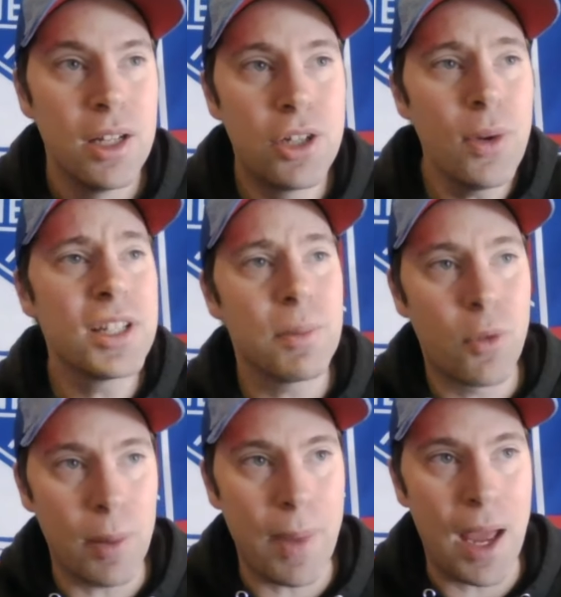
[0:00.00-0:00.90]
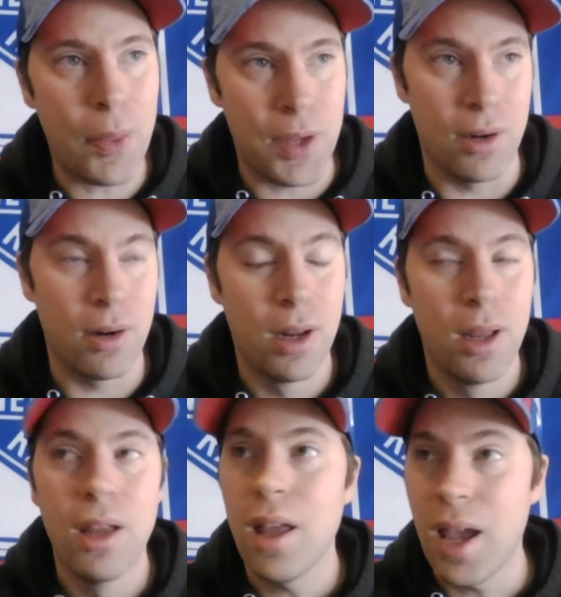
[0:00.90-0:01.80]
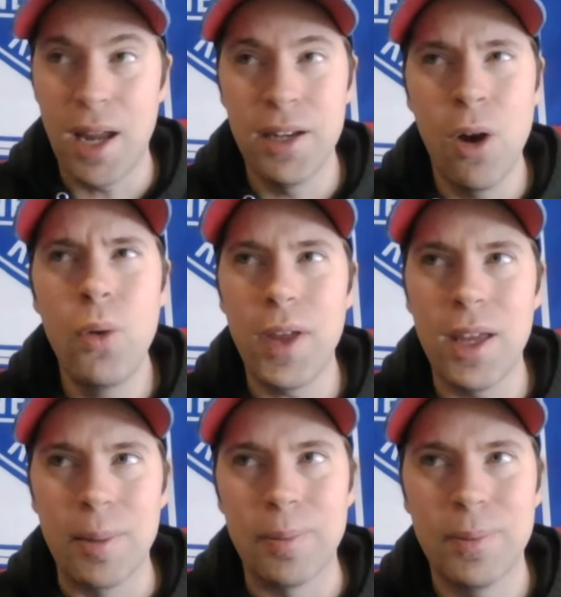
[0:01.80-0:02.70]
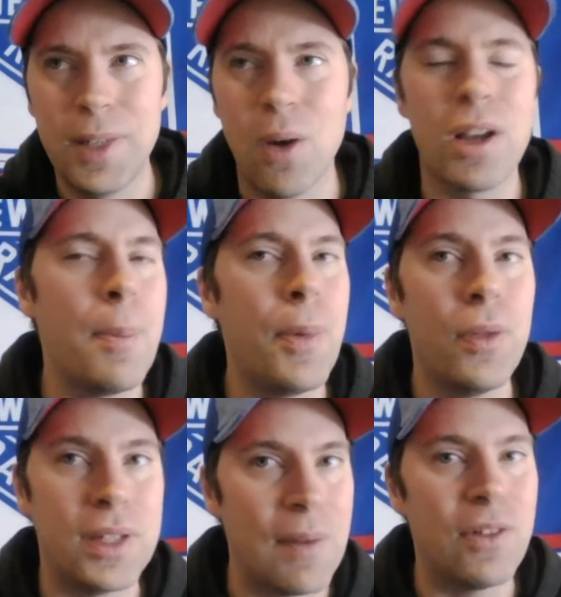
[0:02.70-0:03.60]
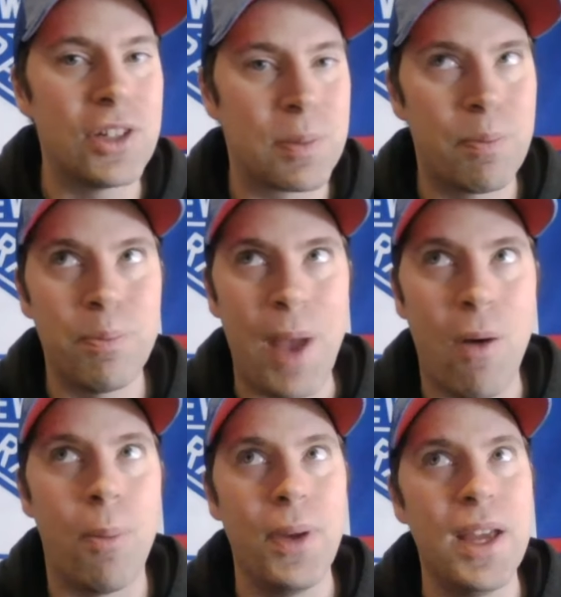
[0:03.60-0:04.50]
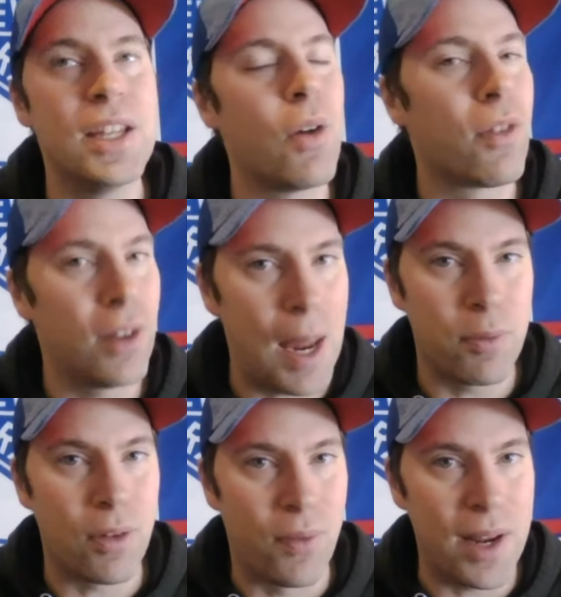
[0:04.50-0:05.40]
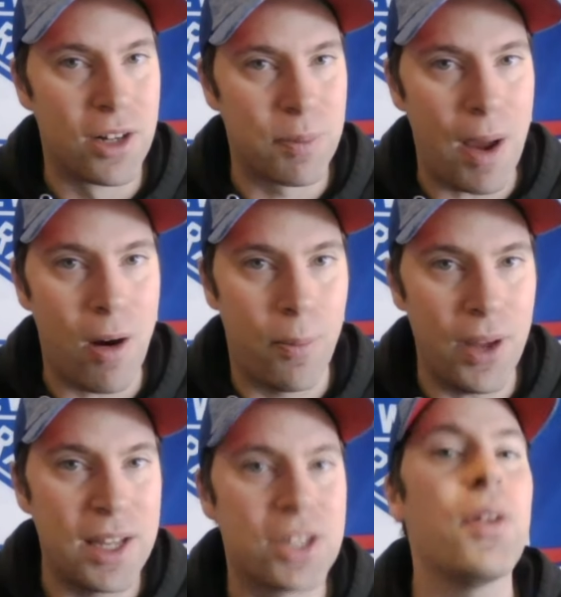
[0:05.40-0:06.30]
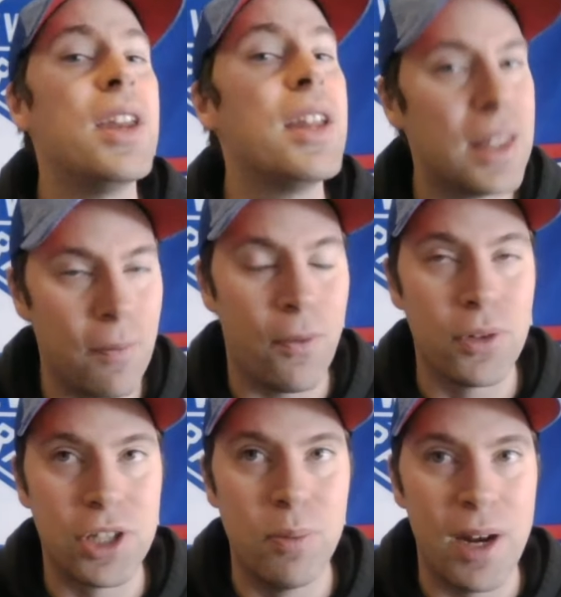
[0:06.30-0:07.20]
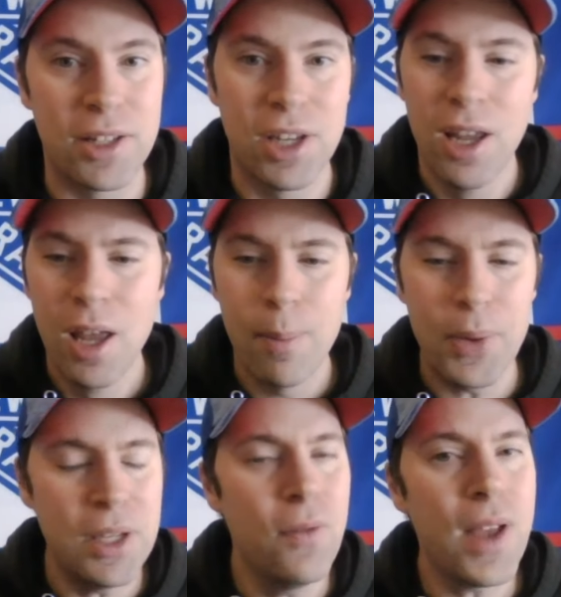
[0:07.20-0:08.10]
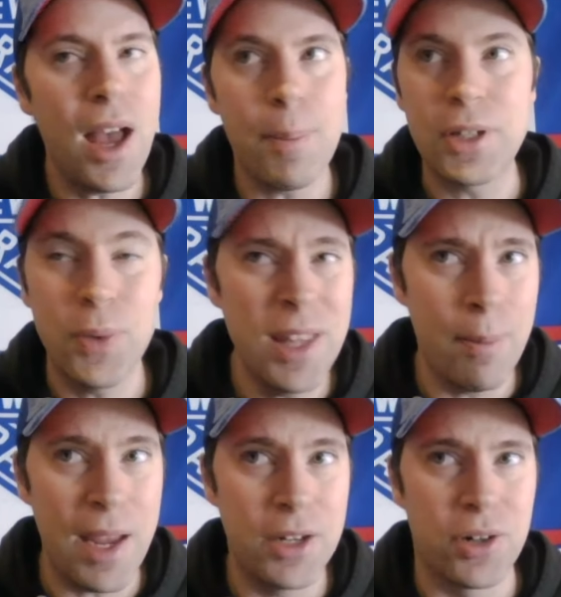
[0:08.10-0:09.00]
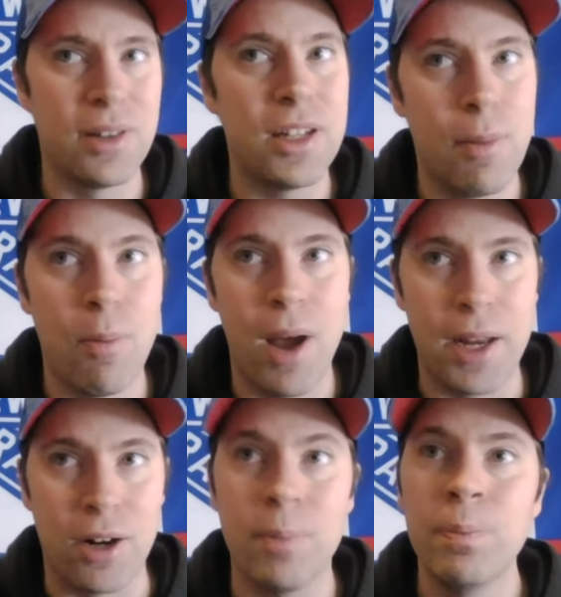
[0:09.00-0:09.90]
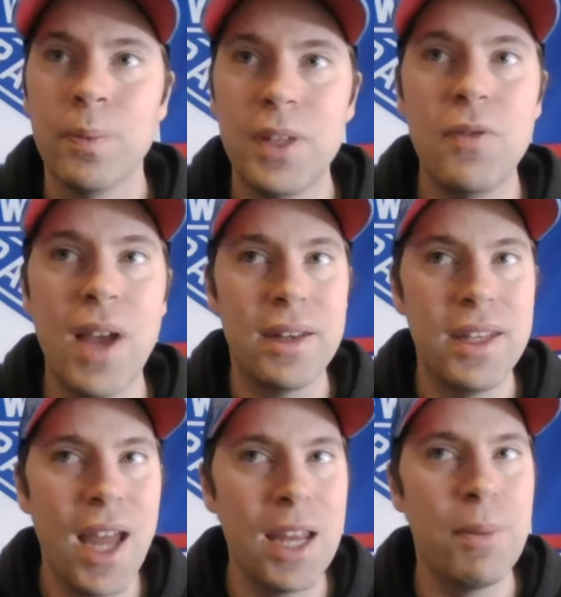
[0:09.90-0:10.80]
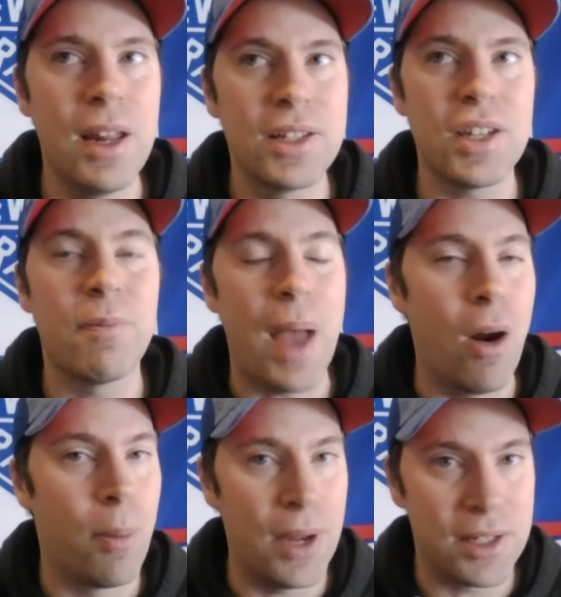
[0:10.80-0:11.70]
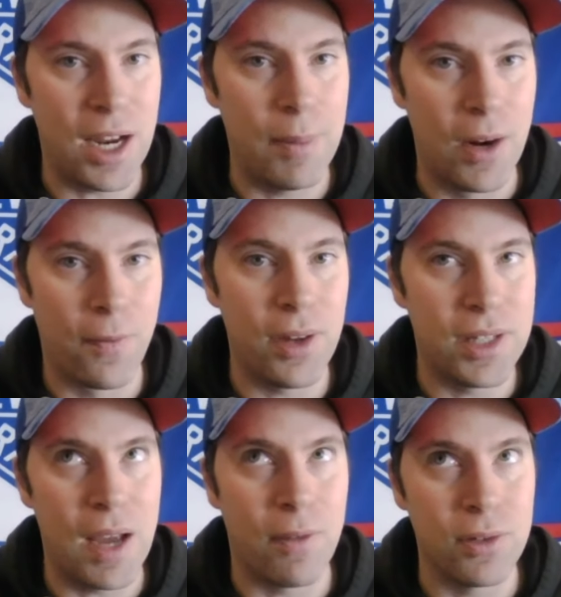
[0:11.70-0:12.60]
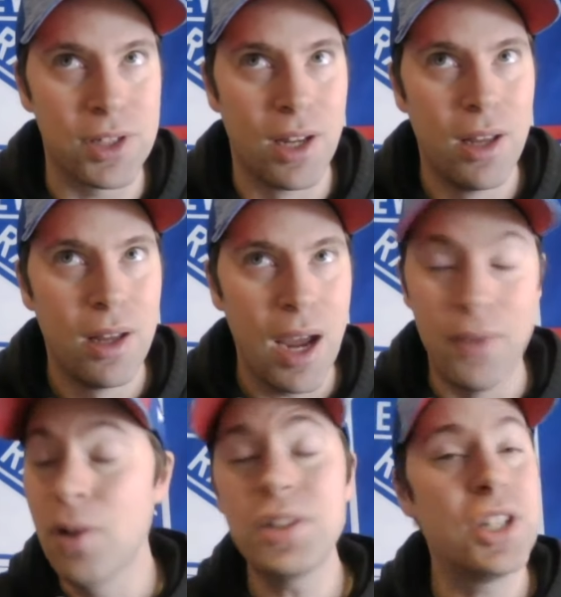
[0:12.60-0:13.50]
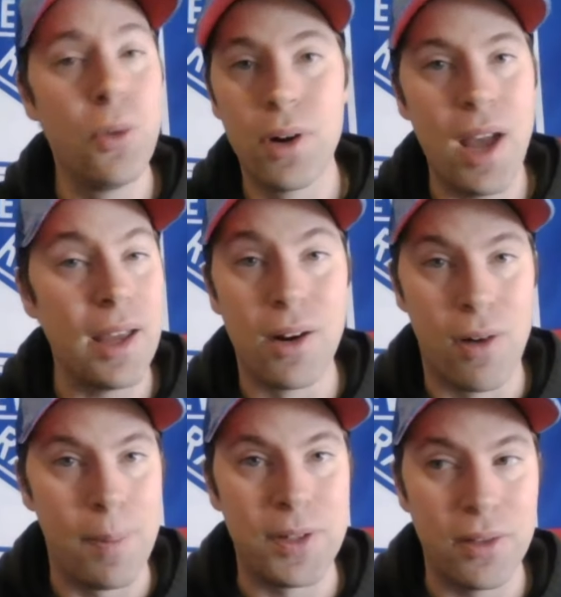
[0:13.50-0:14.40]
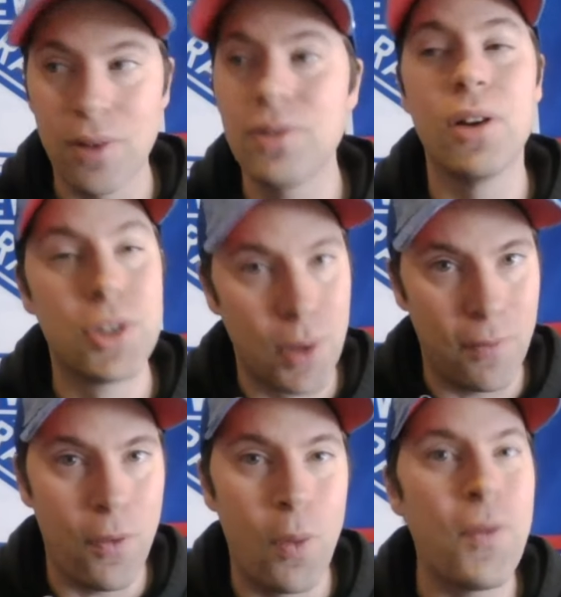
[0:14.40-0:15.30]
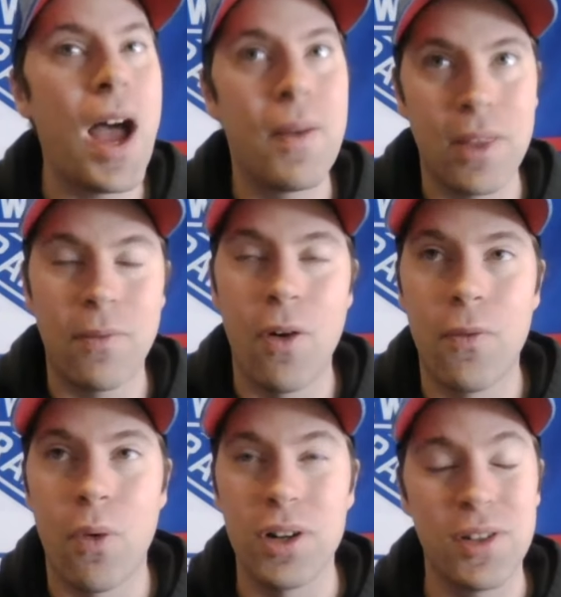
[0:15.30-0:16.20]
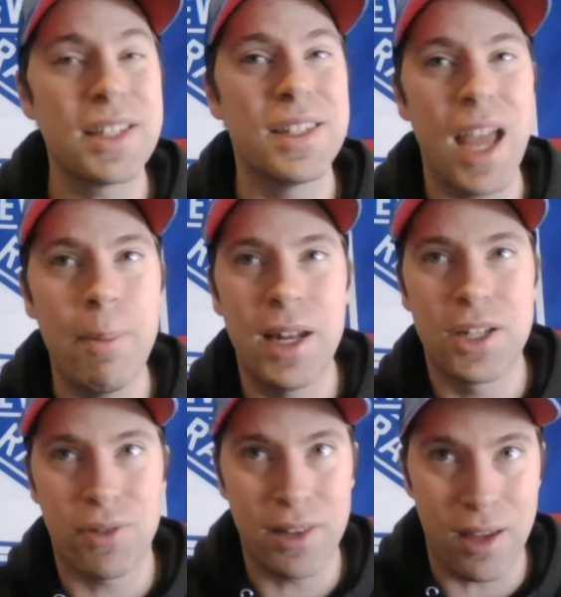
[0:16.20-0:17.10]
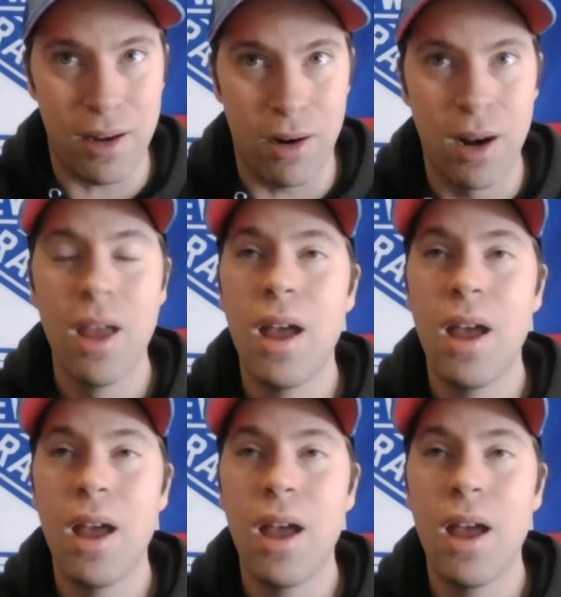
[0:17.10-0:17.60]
doing some quick math here, and I know that, a couple of the Devils' power plays overlapped with the Rangers' power plays, so they didn't get the full 2 minutes. But you've got, between the major and the double minor, you've 9 minutes of power play time there for the Devils. And those two were not interrupted. Those were the full 5 and the full 4. So that's 9 minutes right there.